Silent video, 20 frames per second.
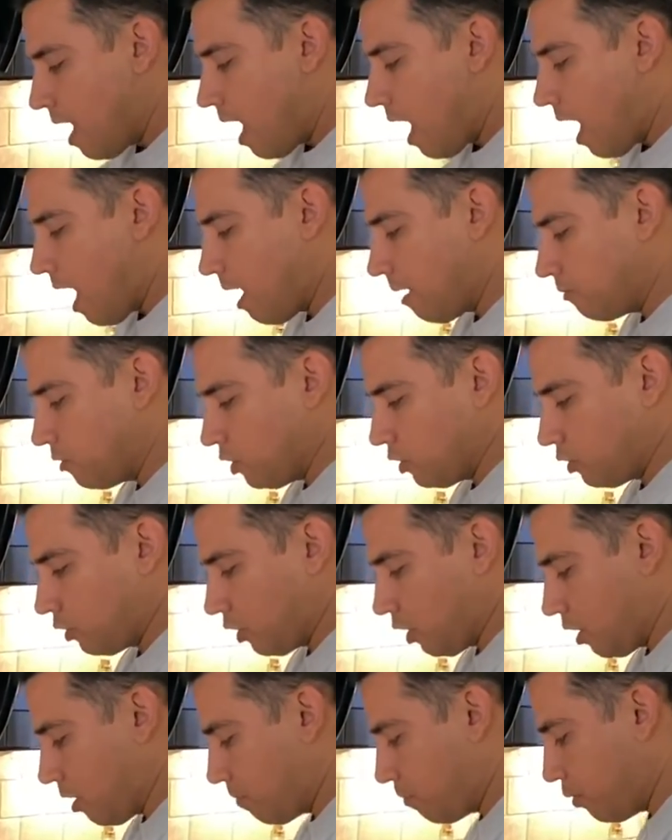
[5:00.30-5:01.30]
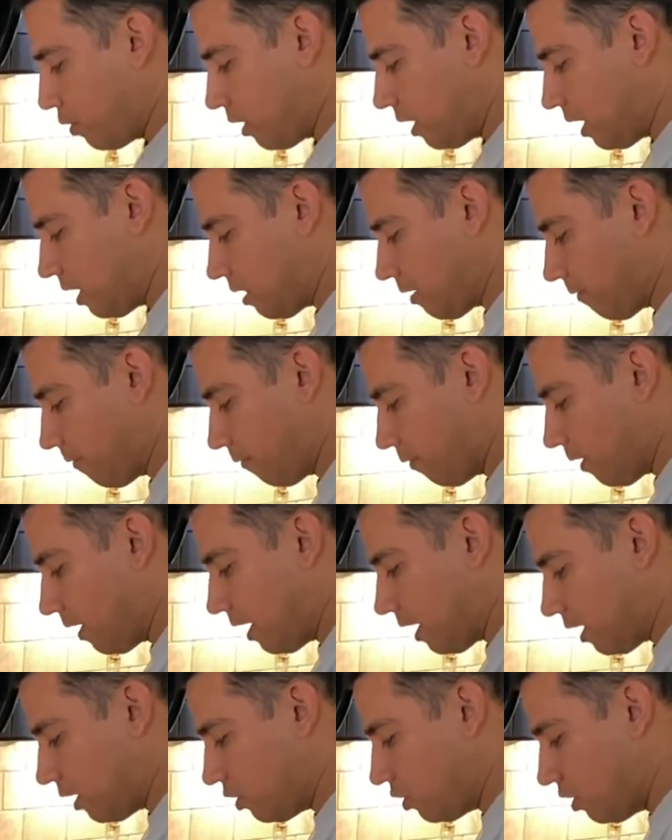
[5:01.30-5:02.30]
I'm just going to put in the
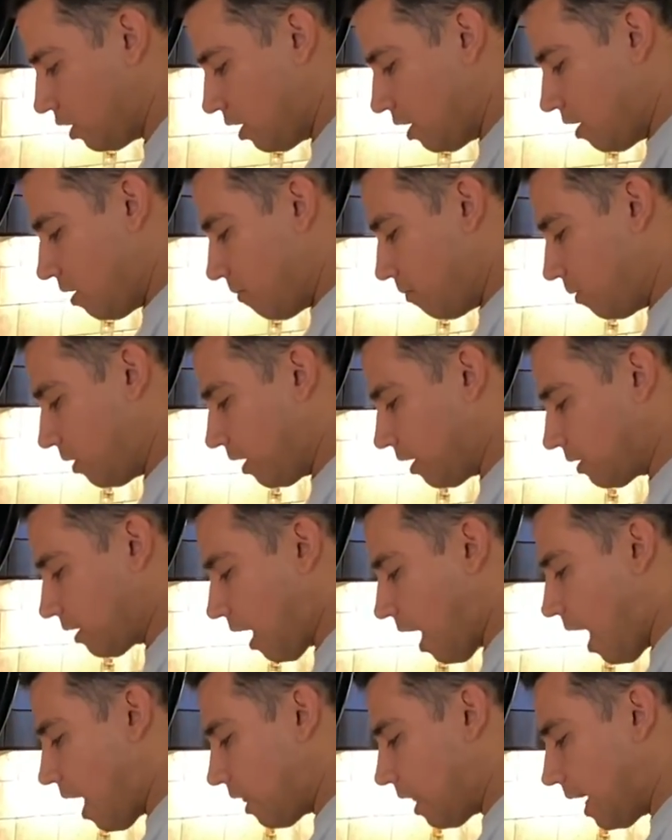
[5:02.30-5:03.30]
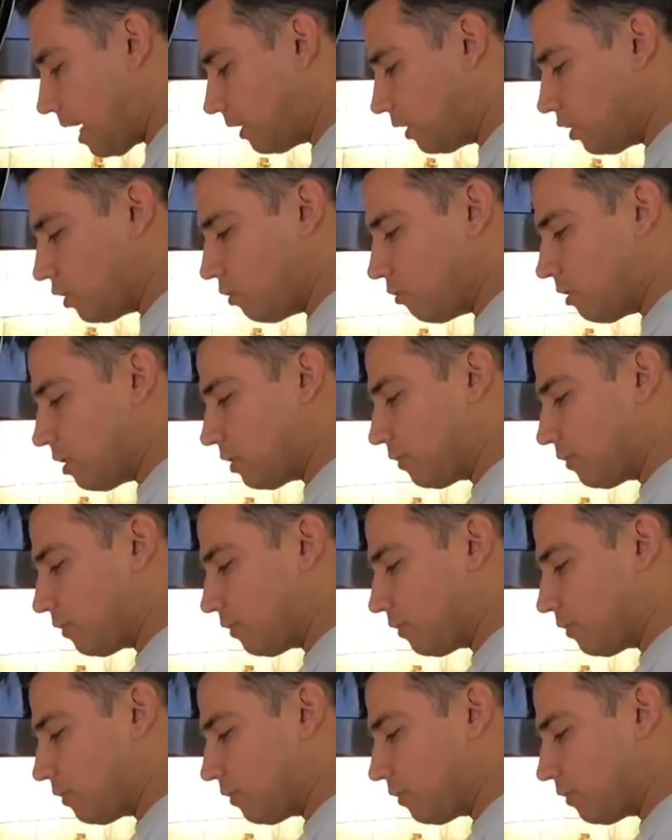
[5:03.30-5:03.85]
fridge because I like to do this